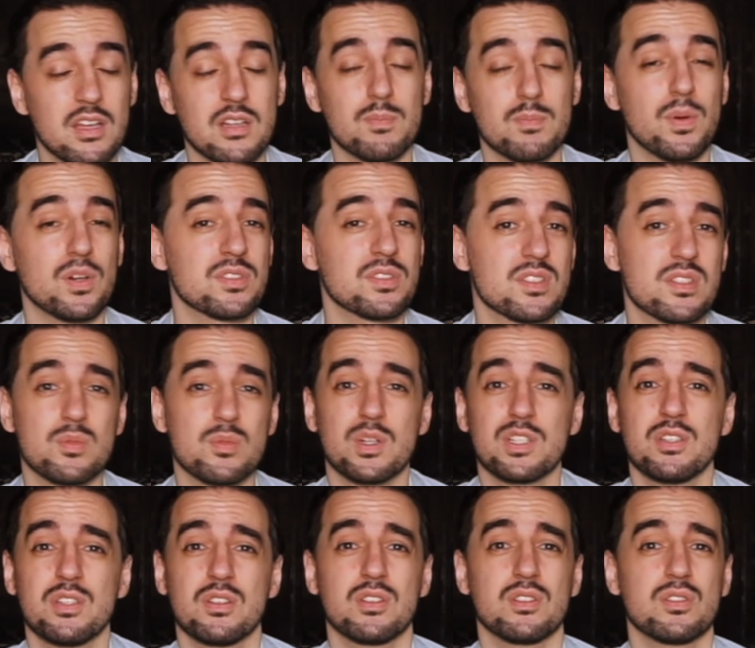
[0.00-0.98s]
Pulse is the one
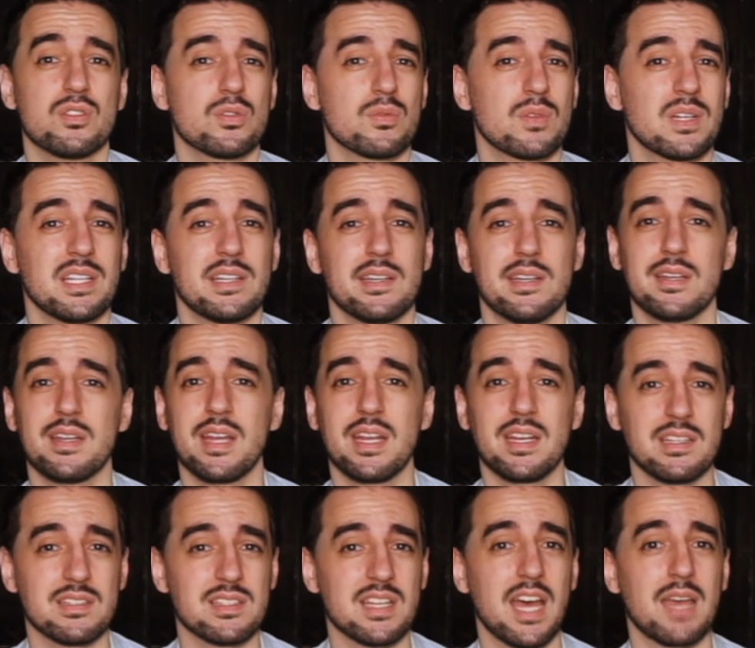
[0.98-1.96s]
you can do really at
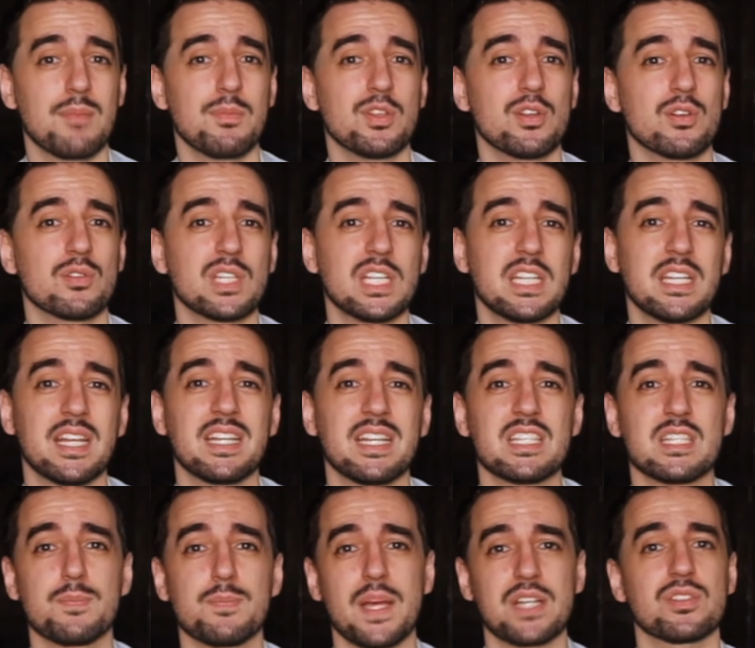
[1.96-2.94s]
any time. You don't need any
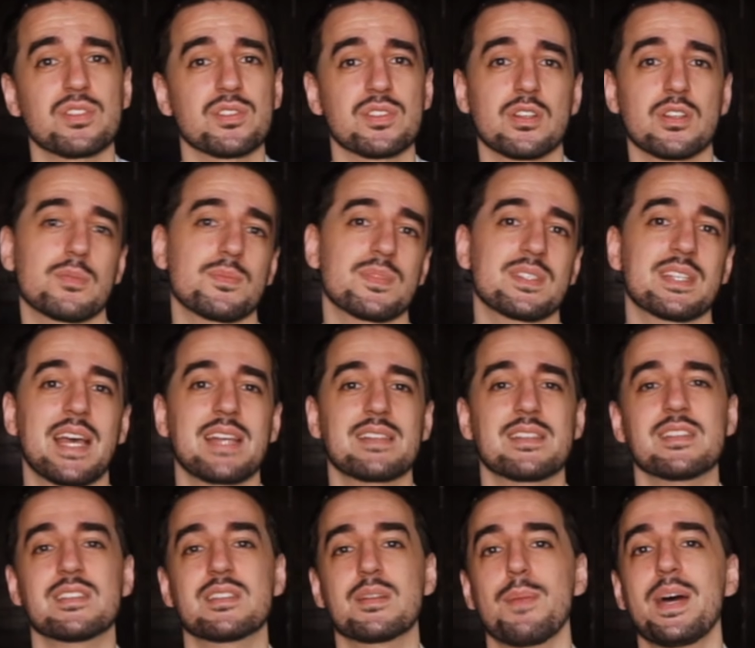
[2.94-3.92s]
special
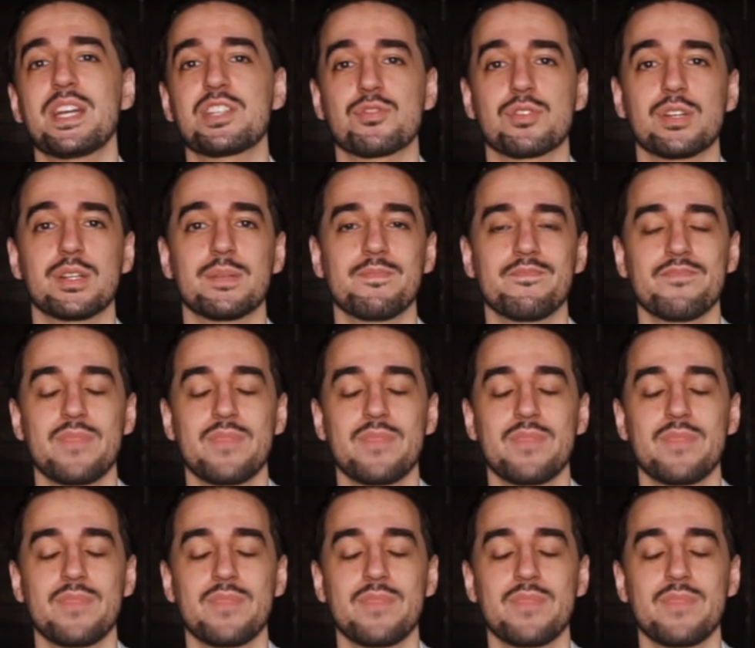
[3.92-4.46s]
circumstances to measure it.